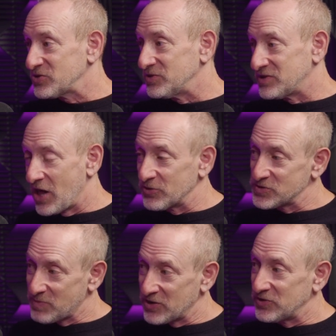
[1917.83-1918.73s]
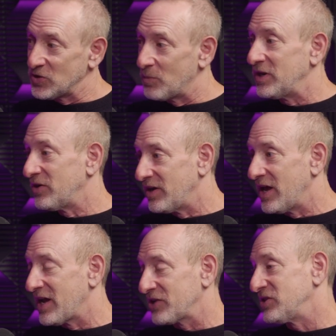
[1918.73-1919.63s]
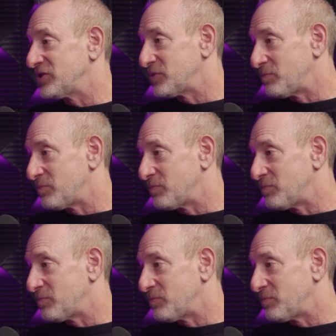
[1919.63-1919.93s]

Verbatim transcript: So a dollar spent on the open internet actually